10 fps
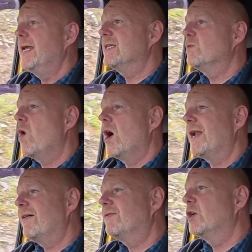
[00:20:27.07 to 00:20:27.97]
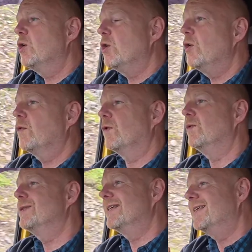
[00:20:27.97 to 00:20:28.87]
it's what I'd have to go
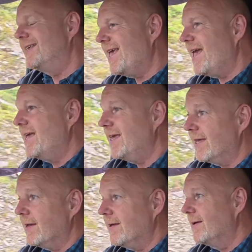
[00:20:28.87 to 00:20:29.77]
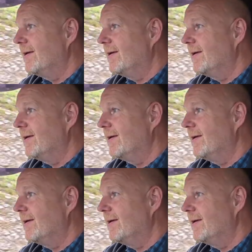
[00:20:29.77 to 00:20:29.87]
through to get here.